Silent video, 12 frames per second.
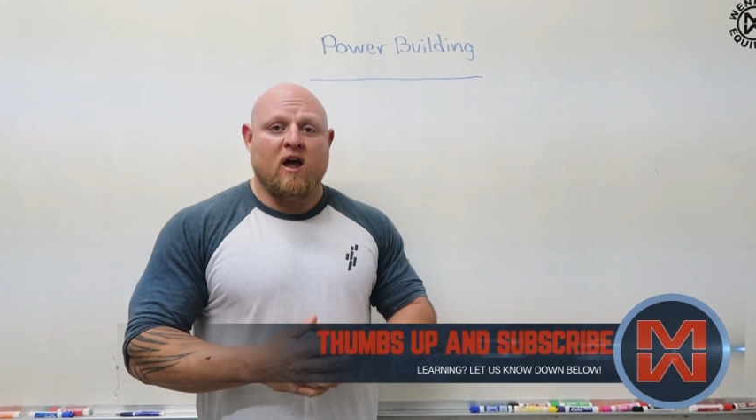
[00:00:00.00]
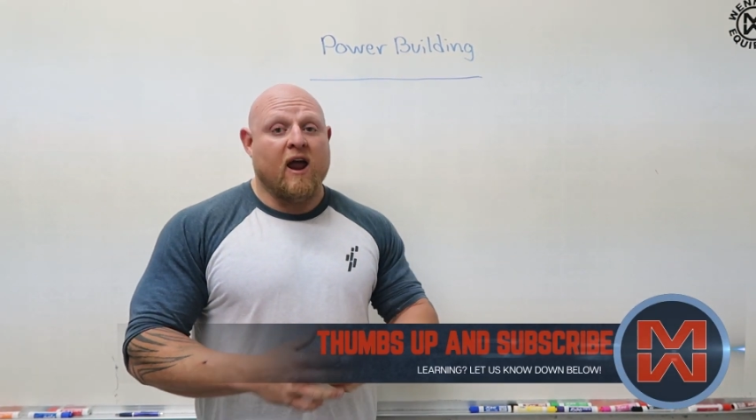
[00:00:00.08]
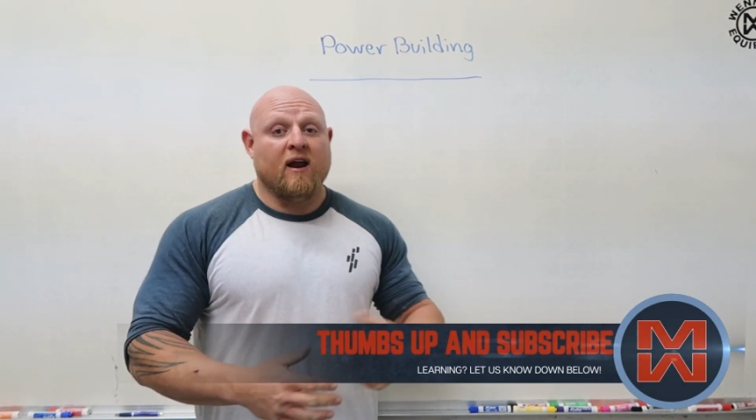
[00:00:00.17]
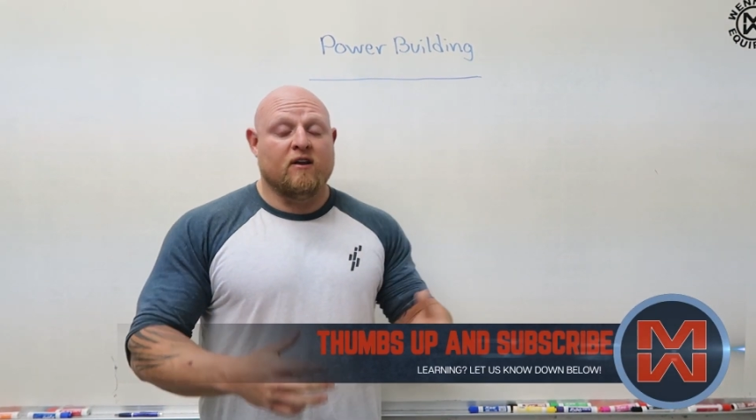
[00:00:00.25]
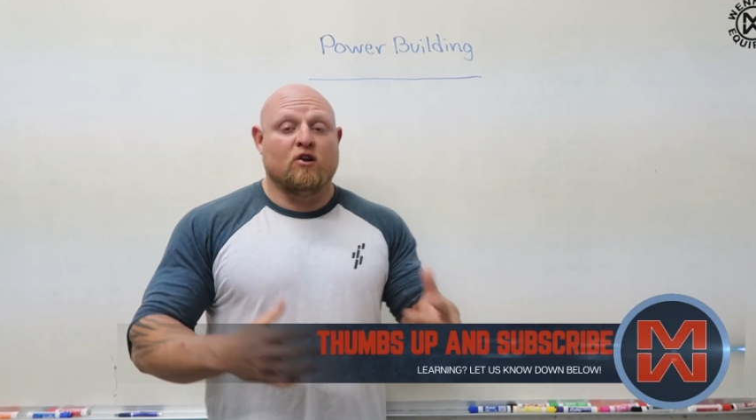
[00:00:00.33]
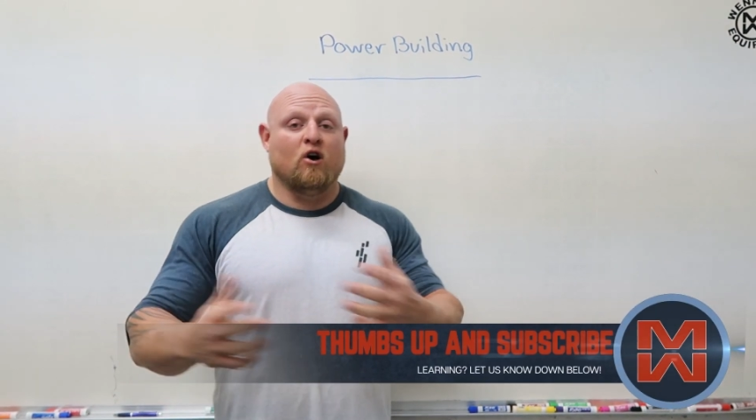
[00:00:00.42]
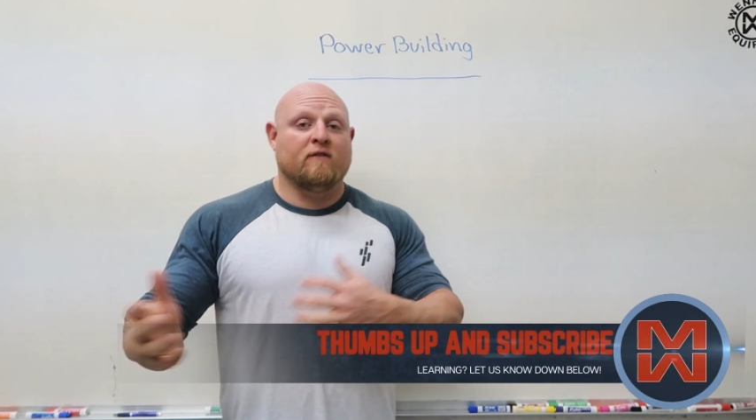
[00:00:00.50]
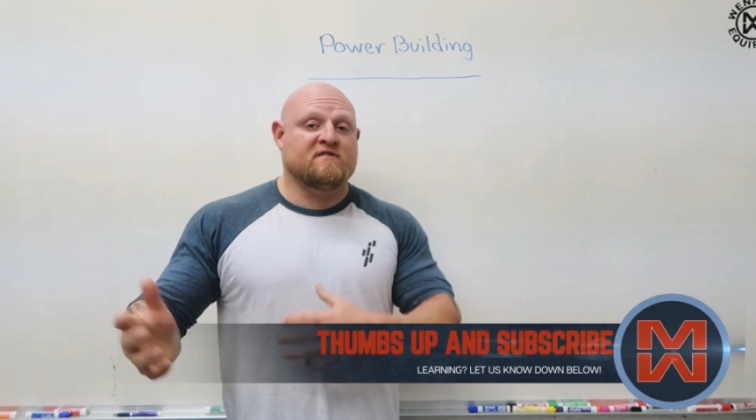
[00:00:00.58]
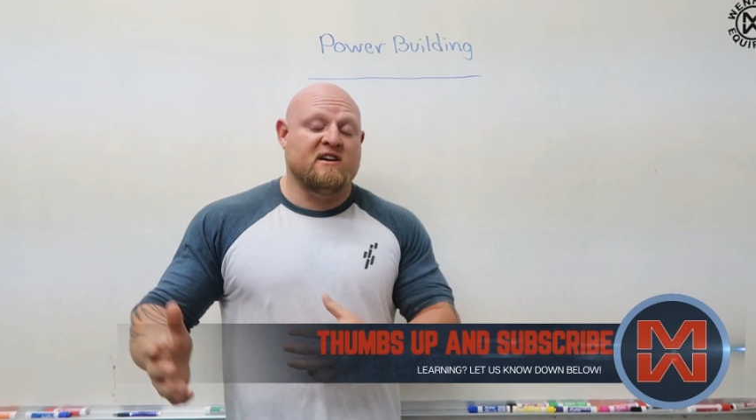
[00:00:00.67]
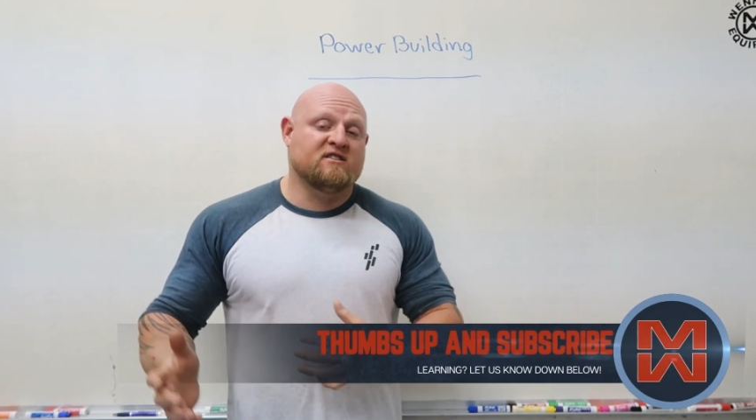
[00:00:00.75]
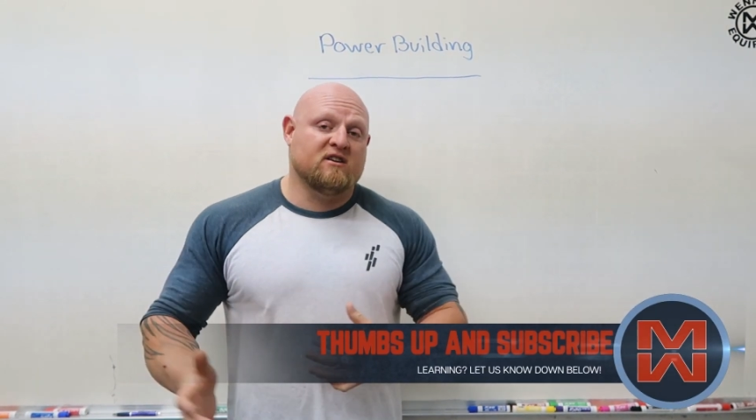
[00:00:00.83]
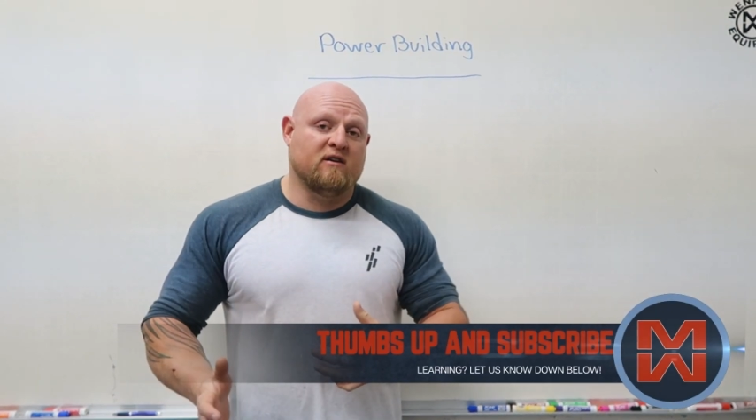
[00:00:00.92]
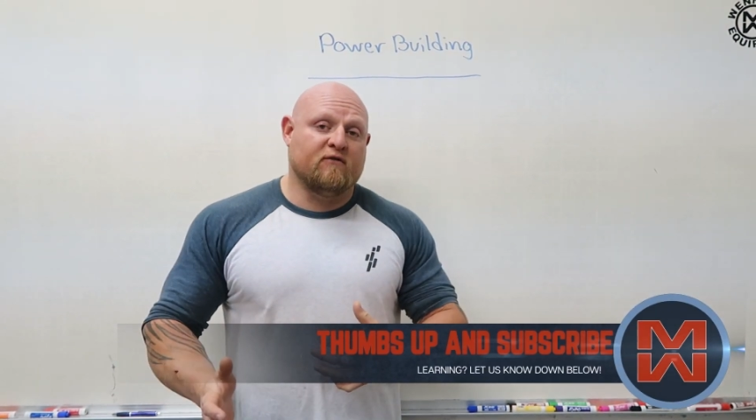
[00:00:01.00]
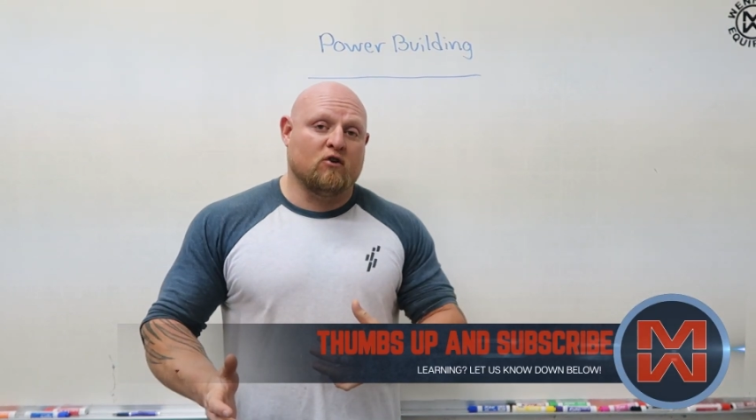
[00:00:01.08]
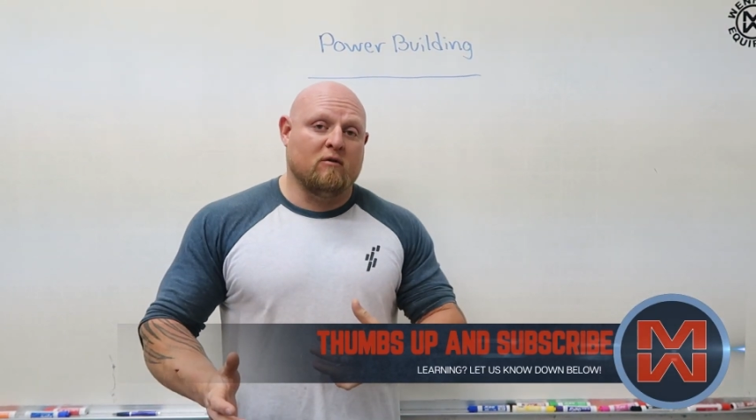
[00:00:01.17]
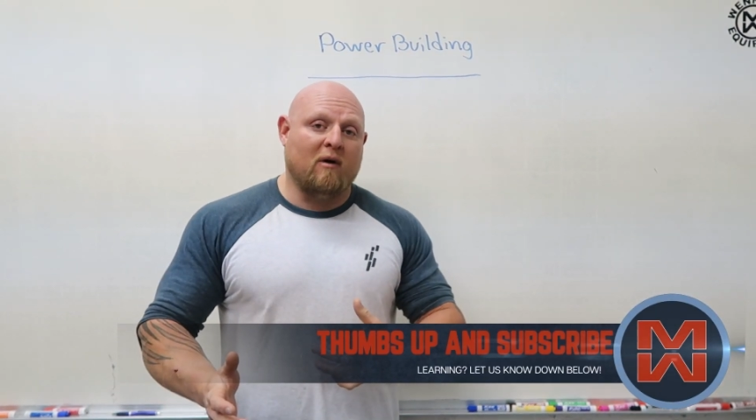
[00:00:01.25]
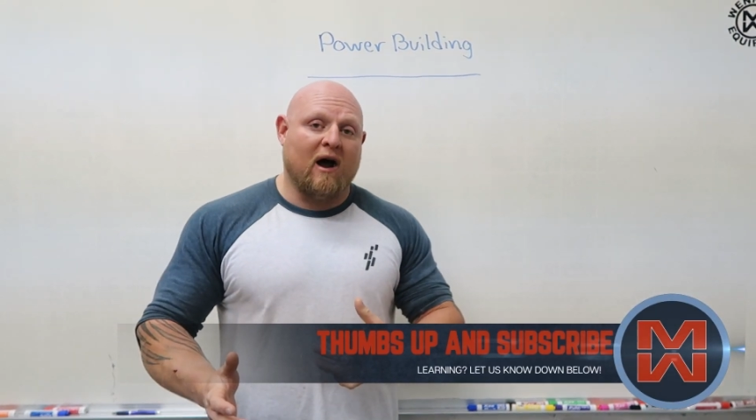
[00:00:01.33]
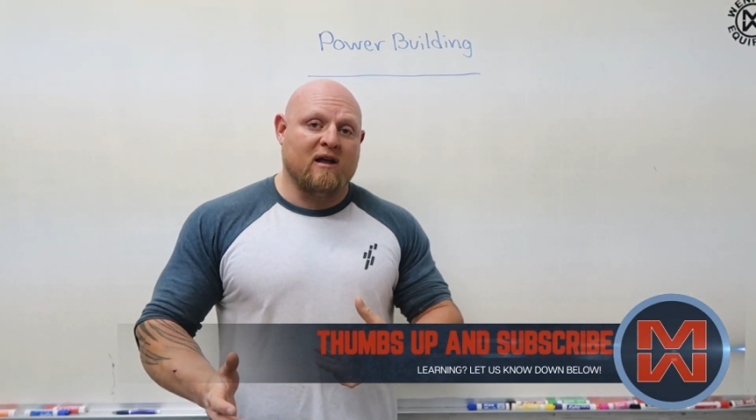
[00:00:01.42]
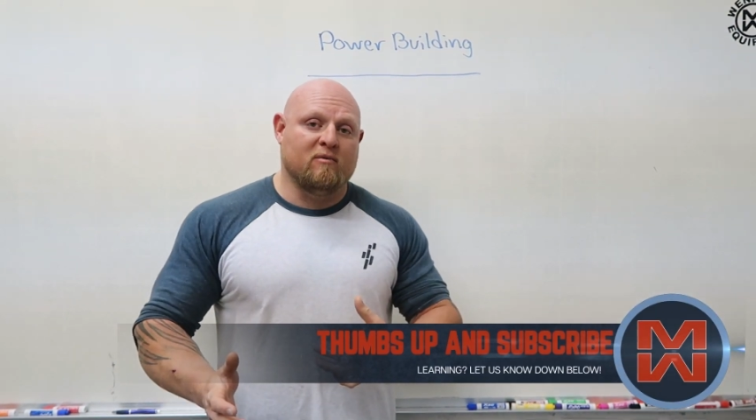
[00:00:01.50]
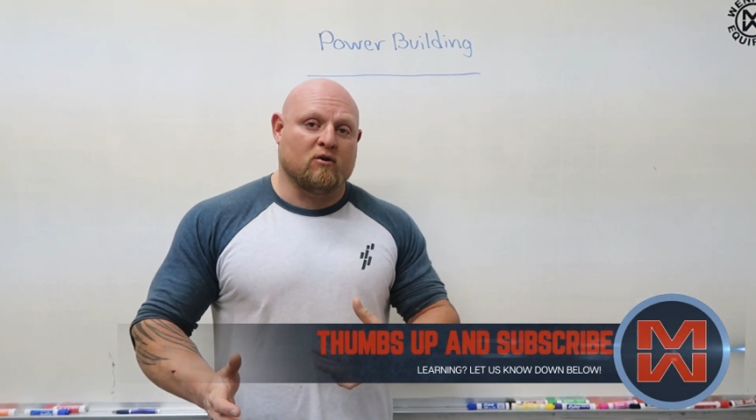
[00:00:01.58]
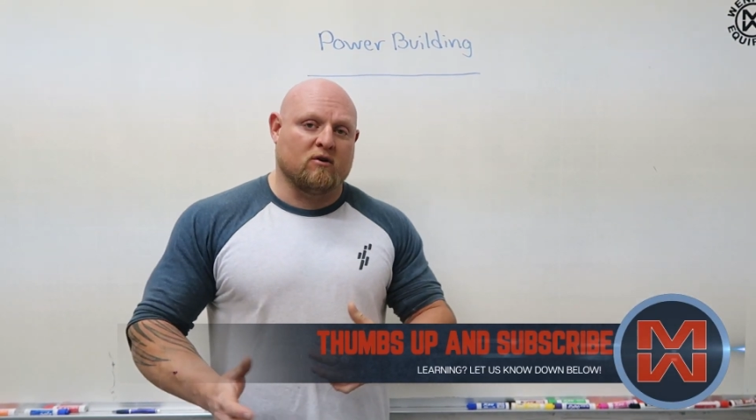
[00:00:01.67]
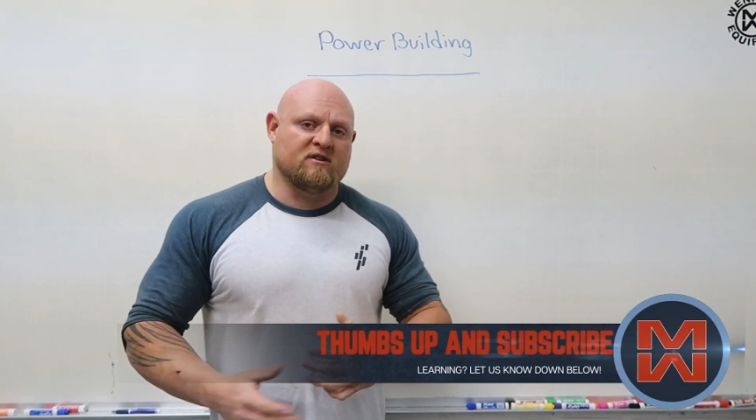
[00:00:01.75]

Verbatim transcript: and an off season if you're a bodybuilder.